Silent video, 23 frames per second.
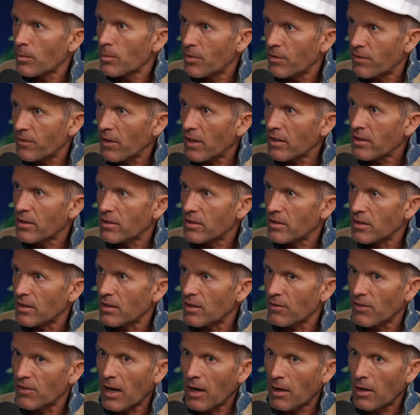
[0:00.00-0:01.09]
on the
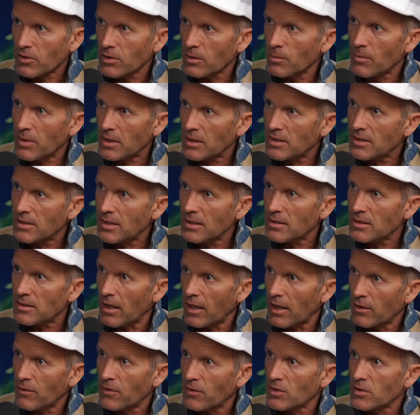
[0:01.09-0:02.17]
profundity of how somebody sees
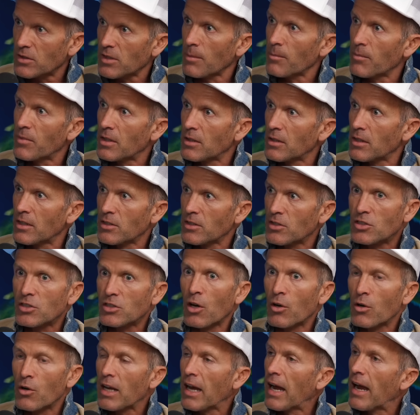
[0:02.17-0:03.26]
that. If it's something that is
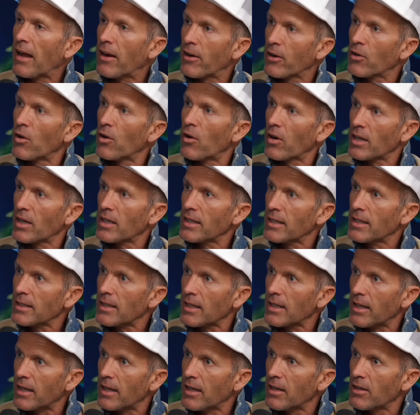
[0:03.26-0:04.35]
so categorically
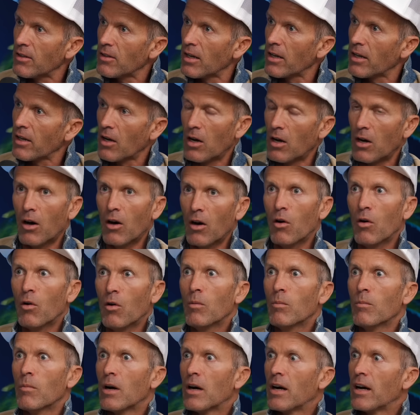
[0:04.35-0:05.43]
clear, you're like,
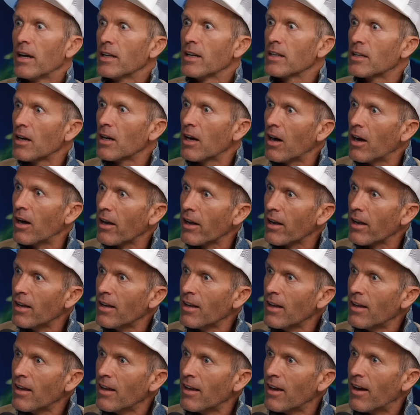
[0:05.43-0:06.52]
oh my God,
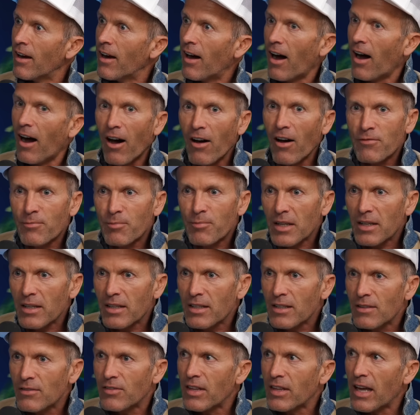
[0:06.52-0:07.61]
I've
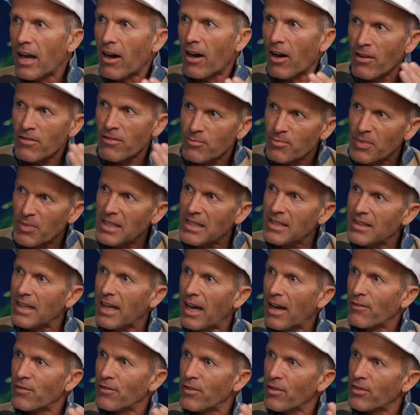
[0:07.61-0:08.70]
believed that, I've been
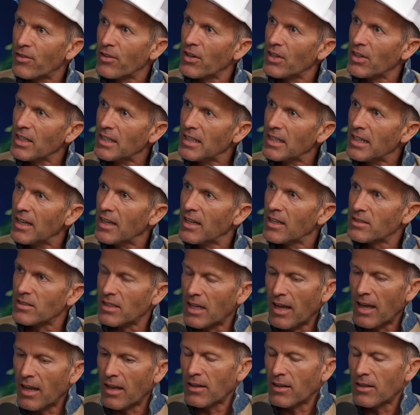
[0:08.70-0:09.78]
that for 30
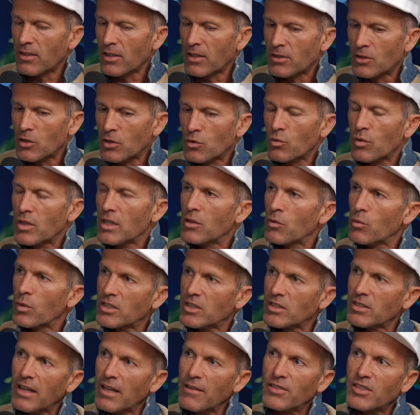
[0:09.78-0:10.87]
years, and the degree to
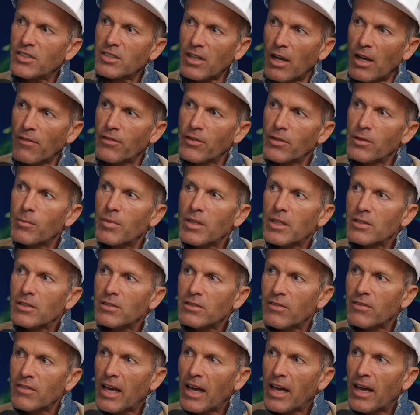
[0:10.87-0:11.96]
which they've suffered
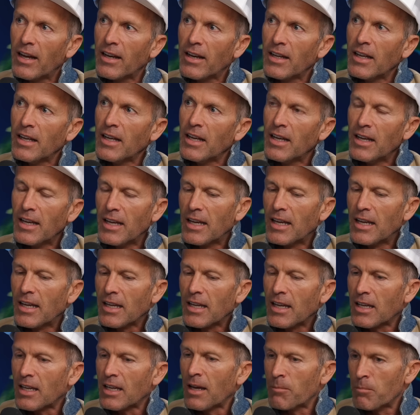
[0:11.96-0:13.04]
because of that mm-hmm.
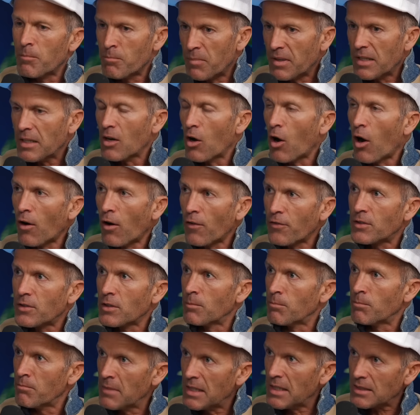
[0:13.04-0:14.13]
can be
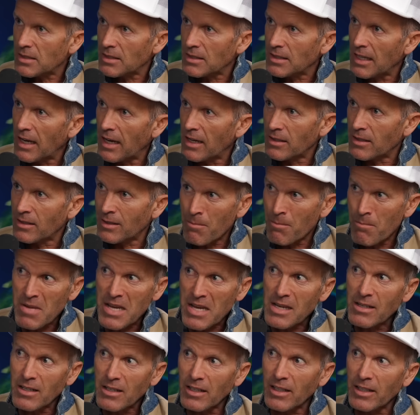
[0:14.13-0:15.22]
often mitigated
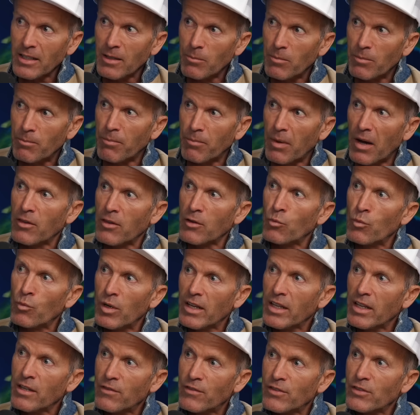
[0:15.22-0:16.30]
immediately by the
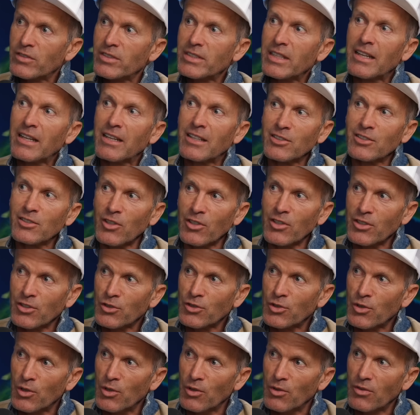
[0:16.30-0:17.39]
relief of seeing it's not a
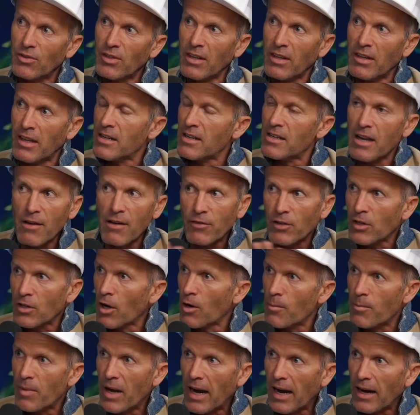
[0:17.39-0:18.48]
truth, and they never
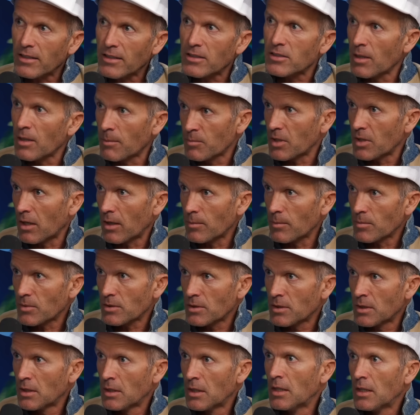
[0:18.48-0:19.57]
go back
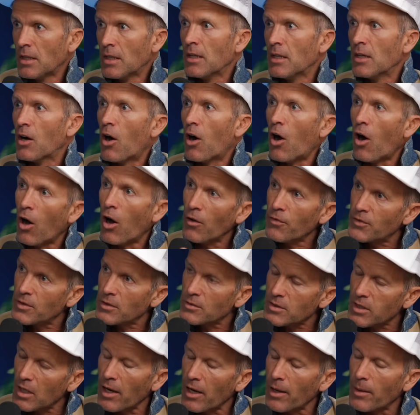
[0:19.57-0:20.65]
sometimes.
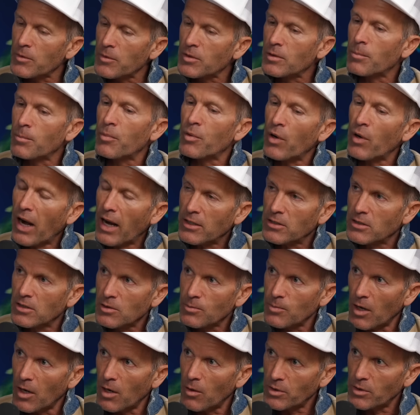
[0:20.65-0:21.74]
Oftentimes, the
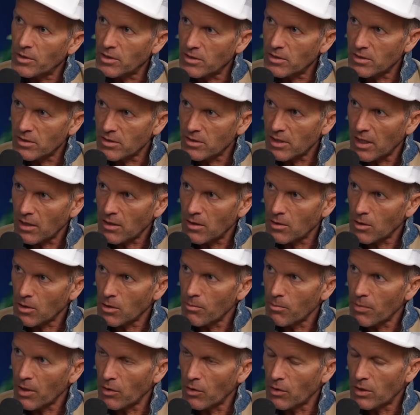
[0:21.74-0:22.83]
practice part, which is the second
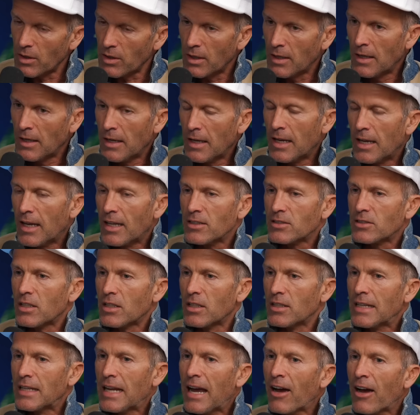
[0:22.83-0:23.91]
component, mm-hmm. is
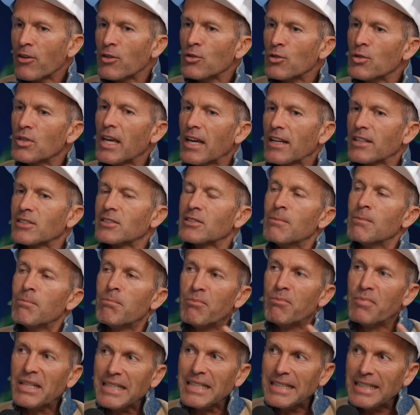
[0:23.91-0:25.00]
that now you get to
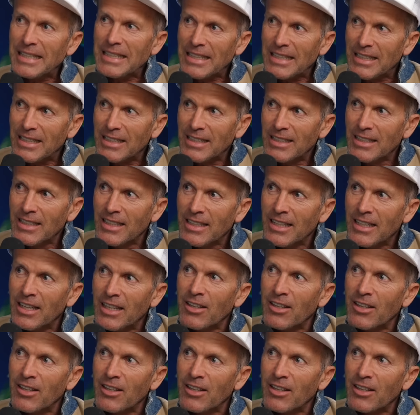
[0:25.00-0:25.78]
be